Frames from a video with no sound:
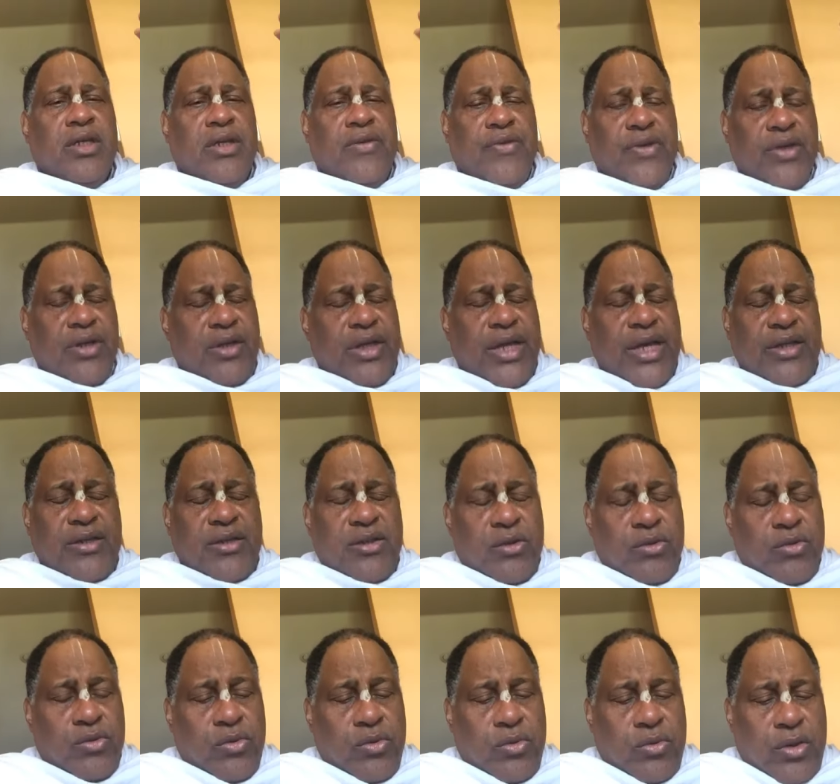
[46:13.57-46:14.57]
giving class
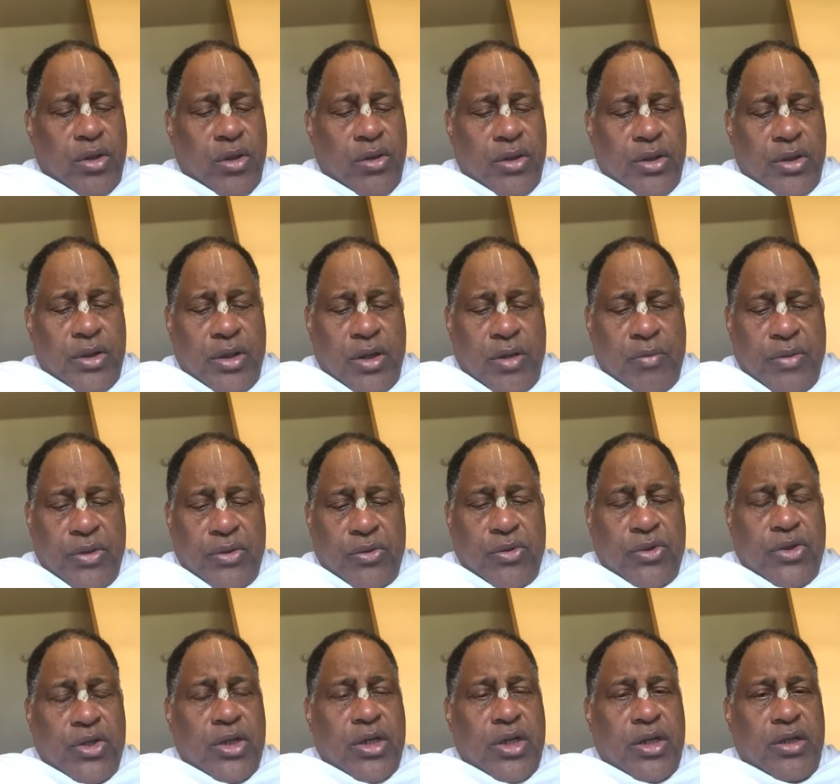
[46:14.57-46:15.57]
on, on uh,
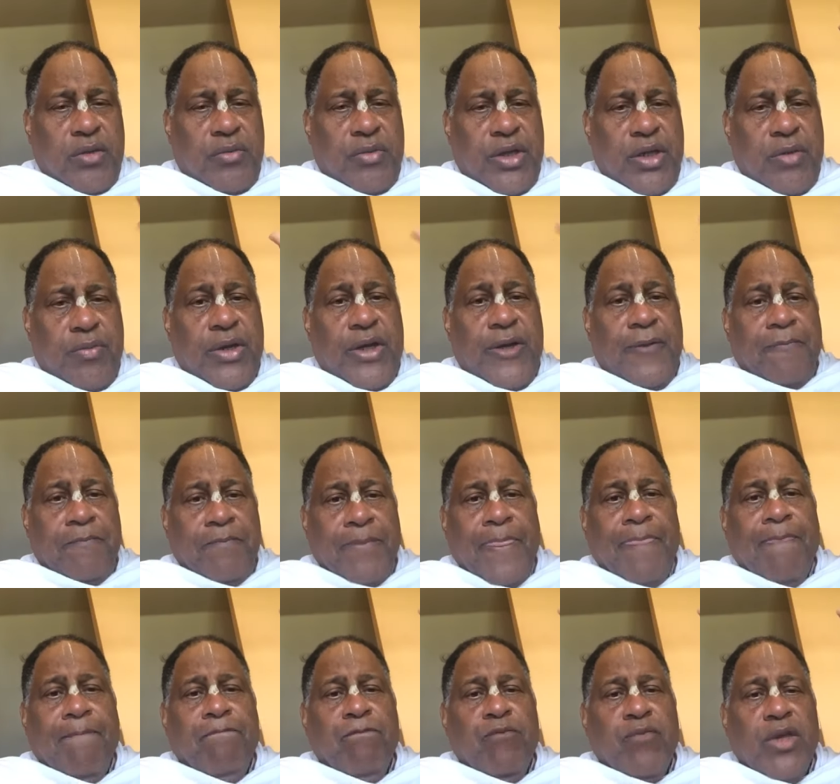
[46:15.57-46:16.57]
Kadambini,
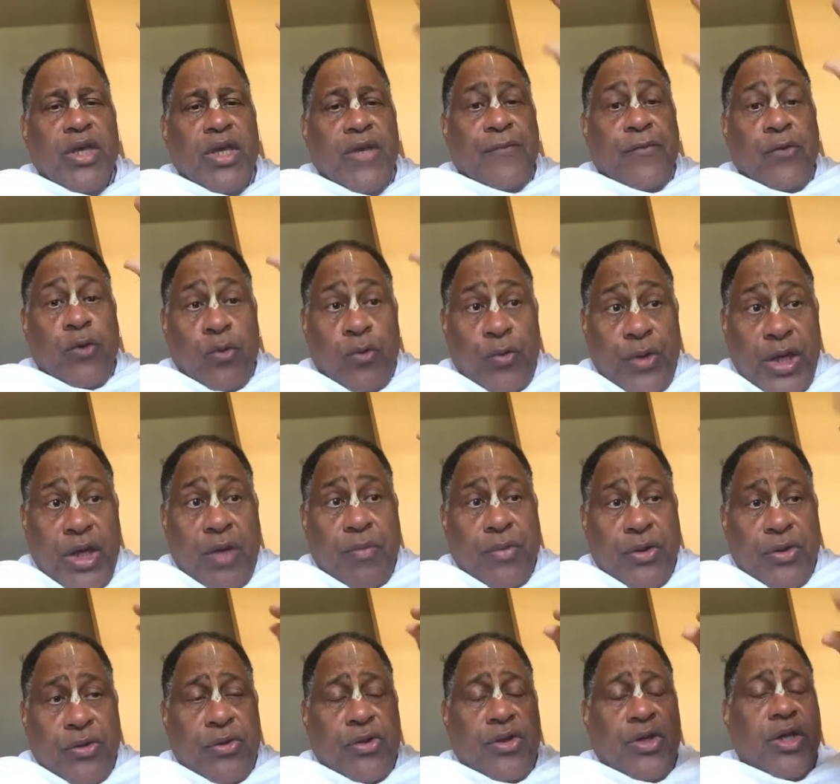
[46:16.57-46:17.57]
but if you read
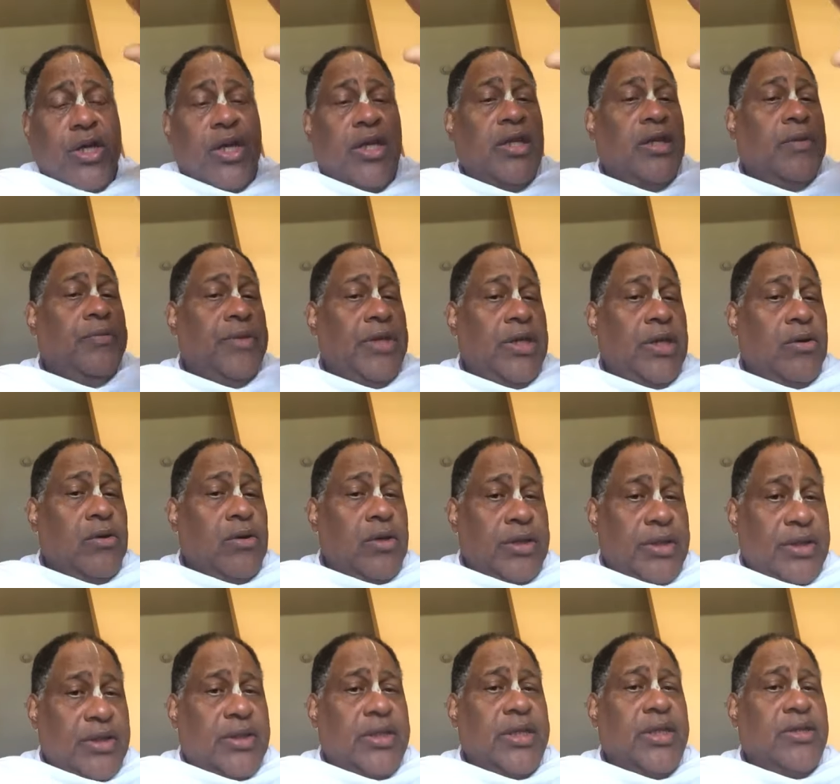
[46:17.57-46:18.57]
Madhurya Kadambini, all
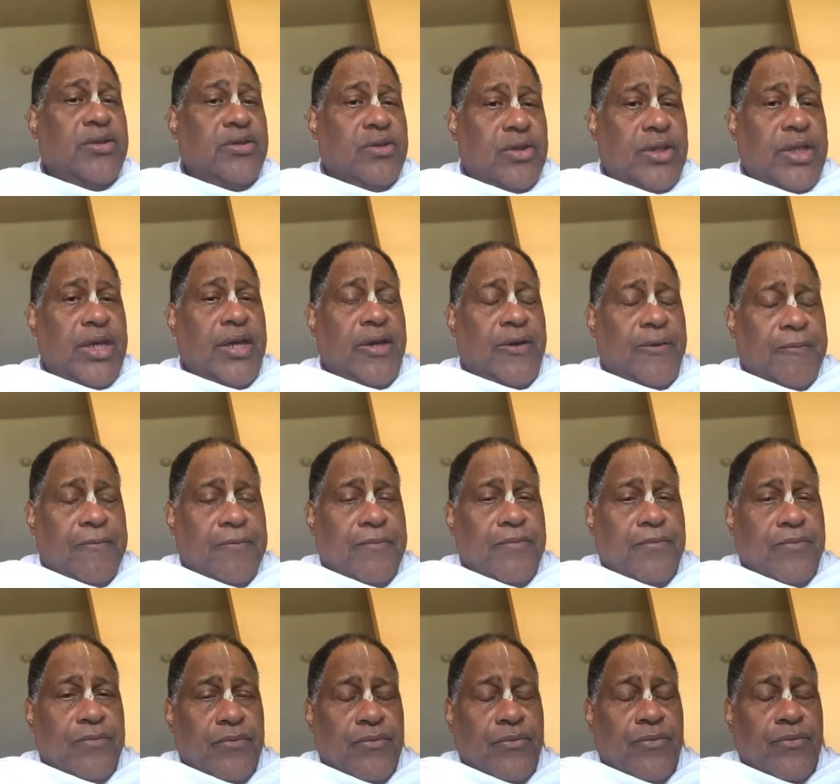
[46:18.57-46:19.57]
these things are there.
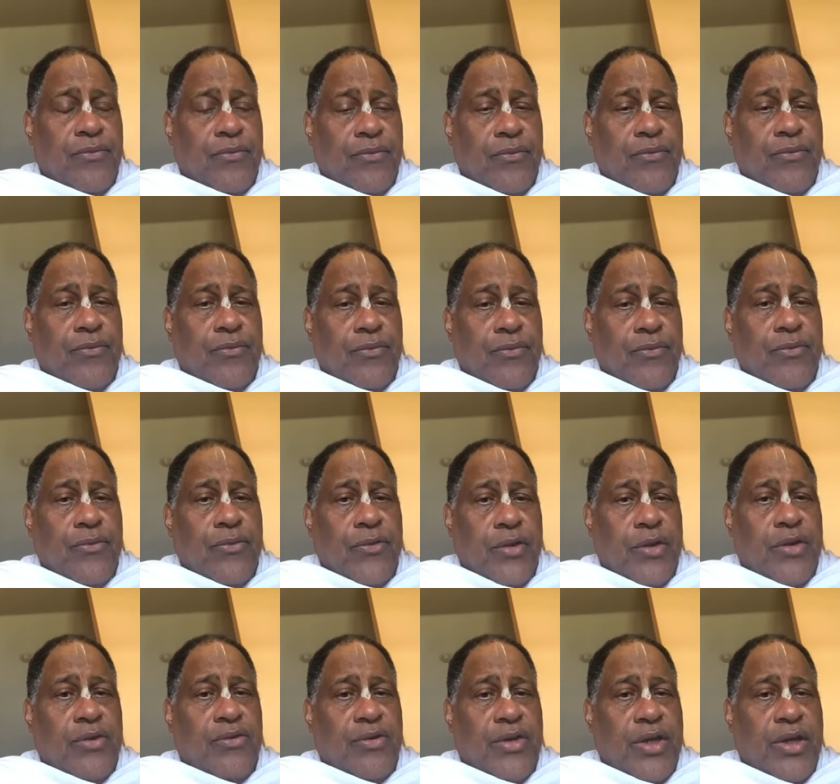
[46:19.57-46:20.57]

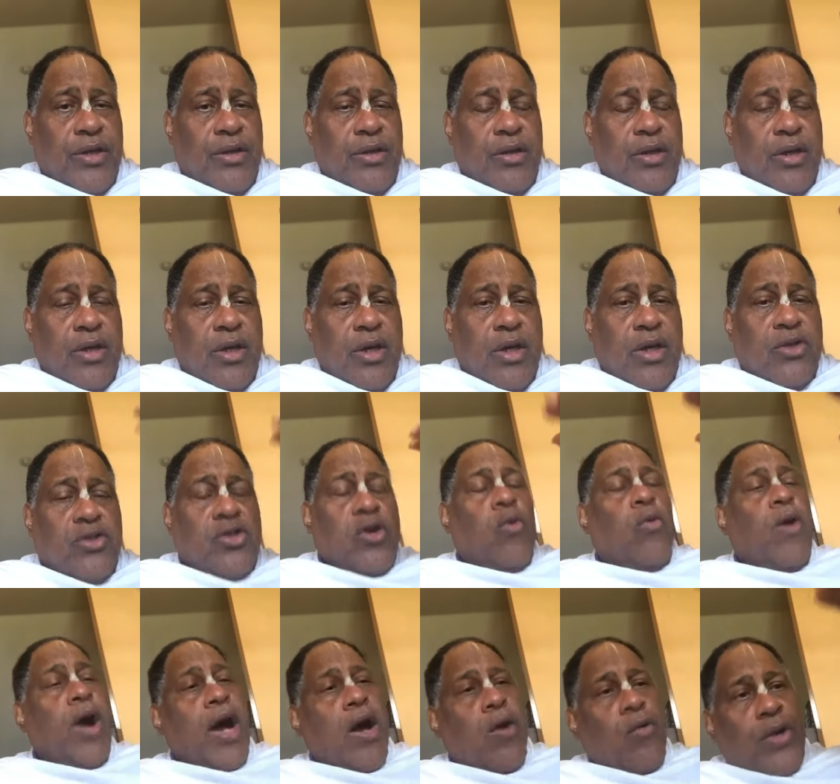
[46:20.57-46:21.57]
Understand? So
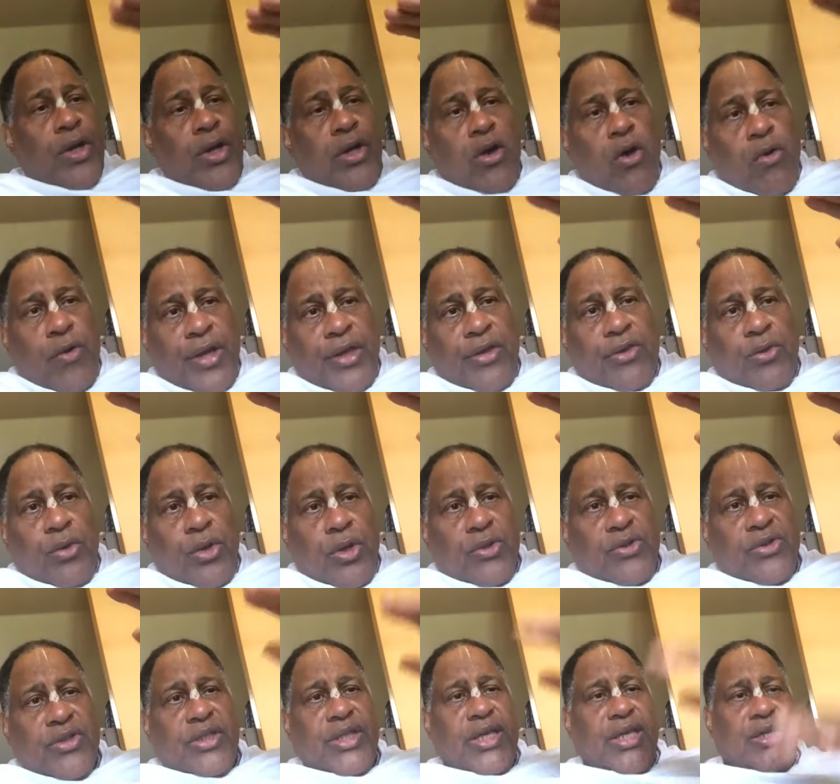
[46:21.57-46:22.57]
while we're going through
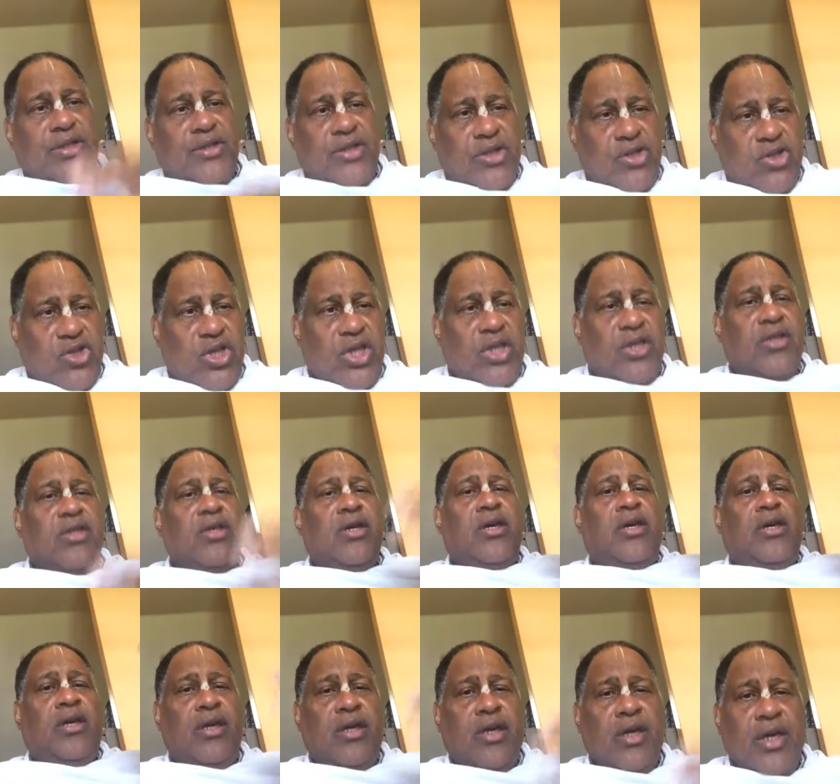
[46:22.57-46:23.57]
those things, the
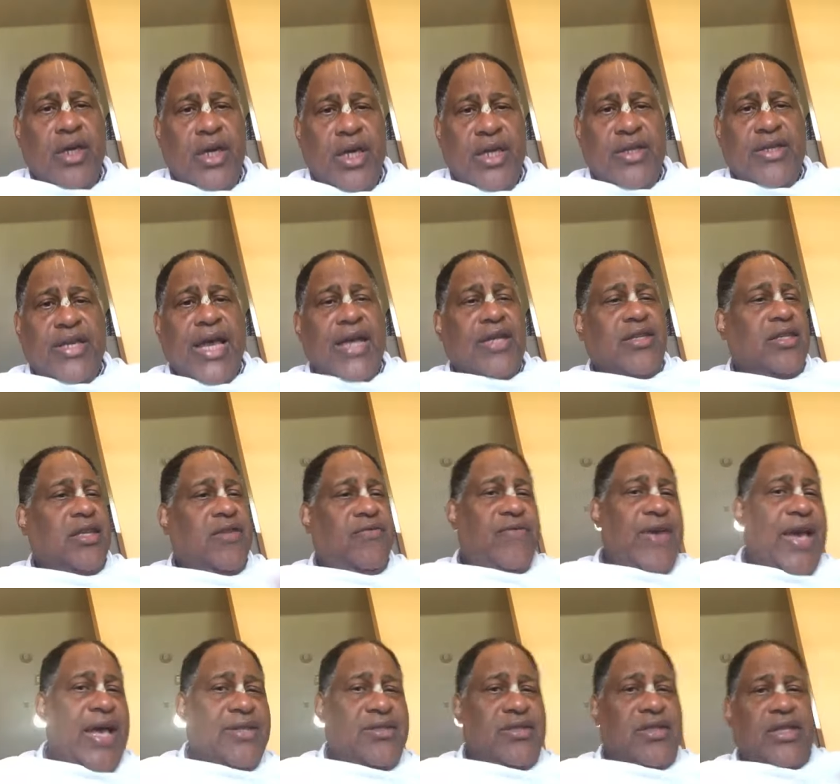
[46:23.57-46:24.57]
chitta is actually
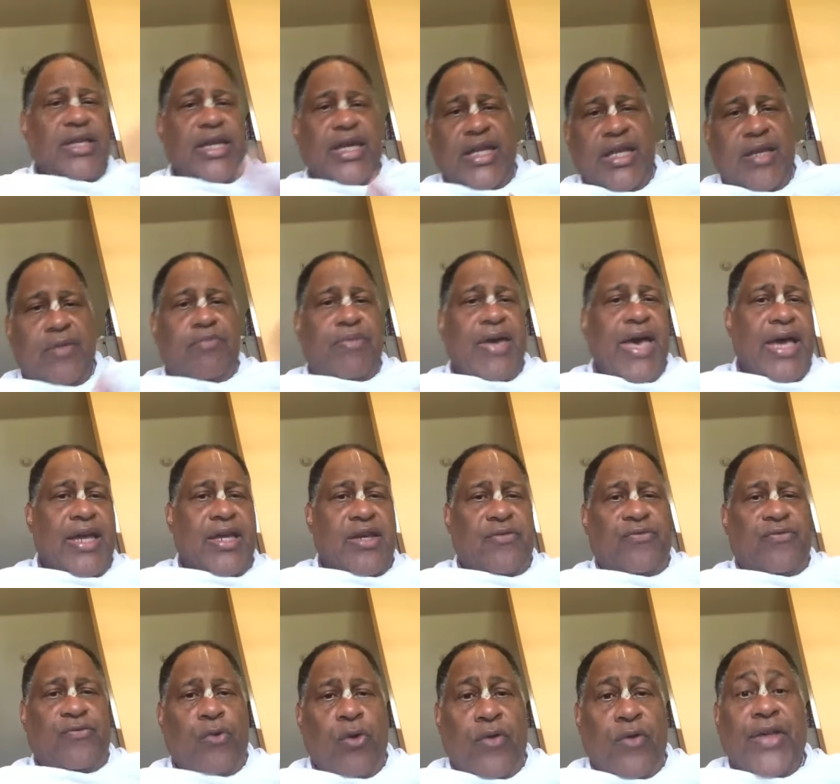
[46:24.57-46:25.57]
vacillating back
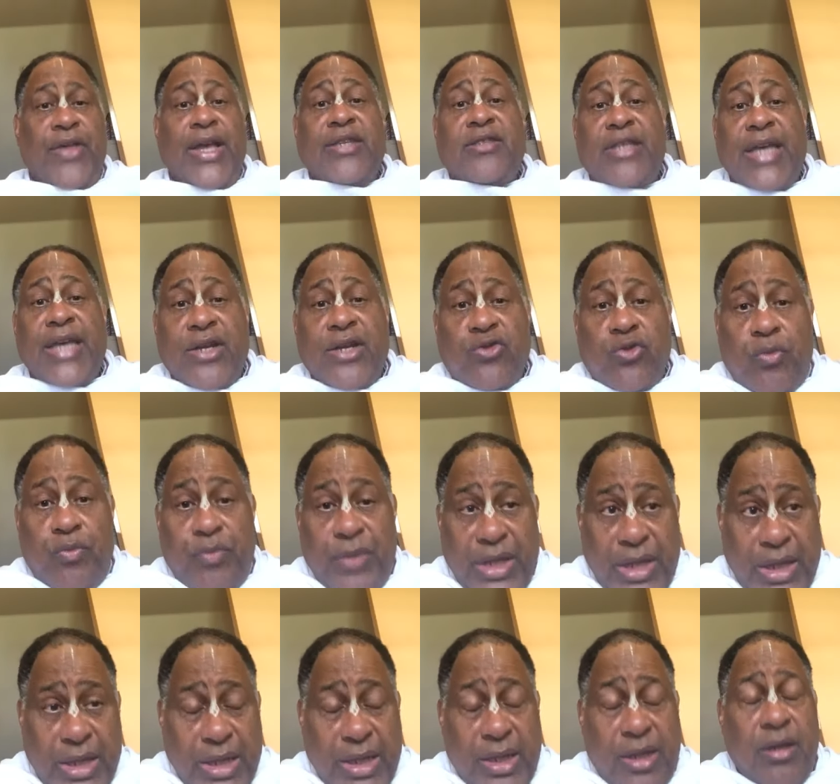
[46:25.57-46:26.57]
and forth. That's the actual
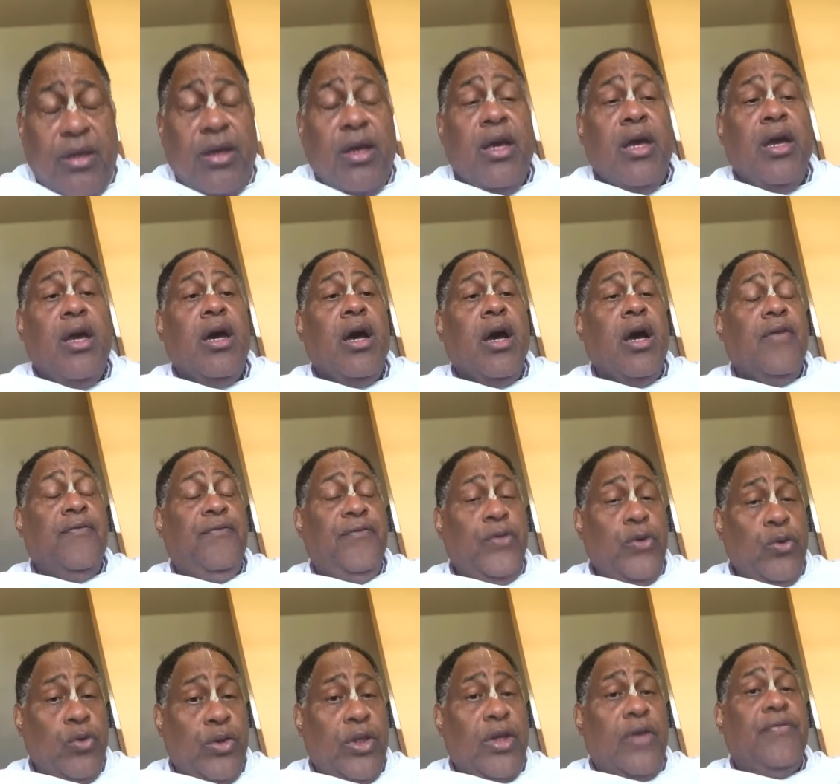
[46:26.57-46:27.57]
meaning of
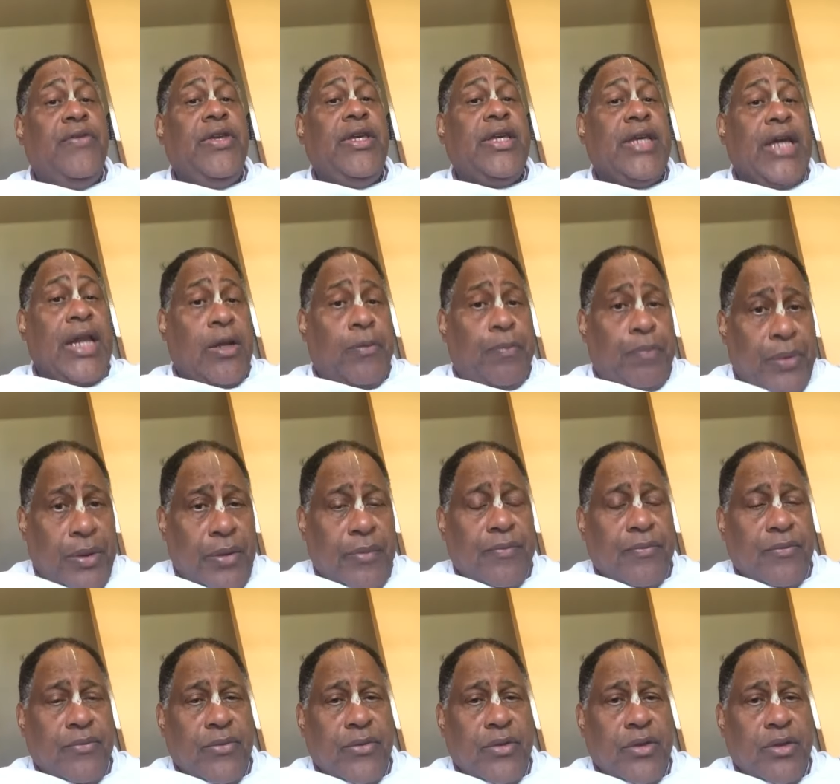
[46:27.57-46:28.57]
yuddha vikalpa,